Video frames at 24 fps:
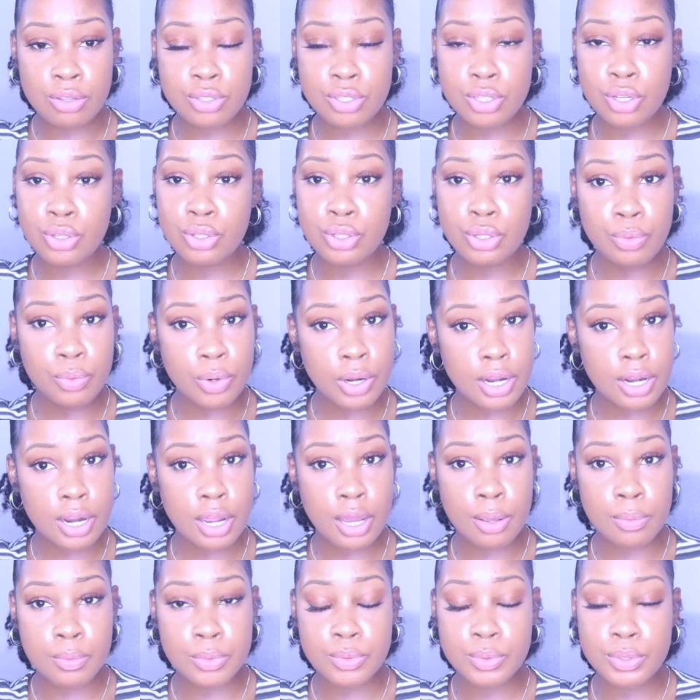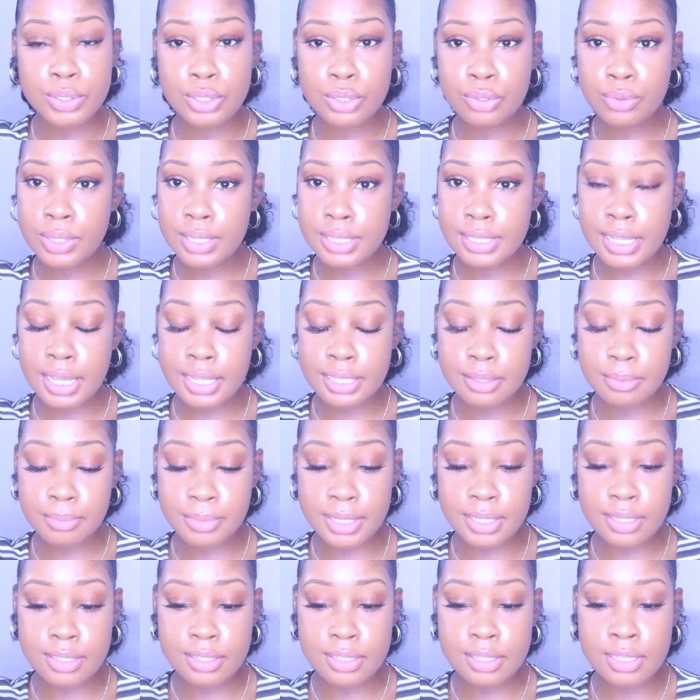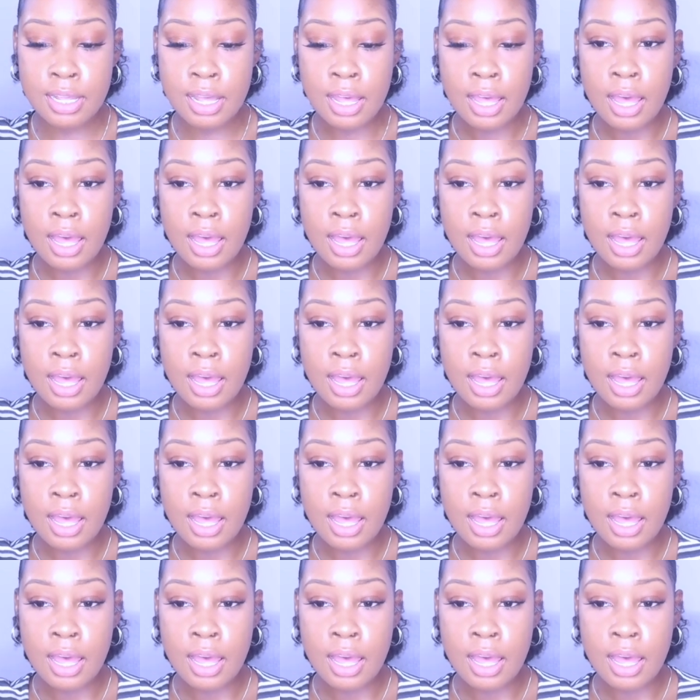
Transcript: So Uworld comes with 2 assessments.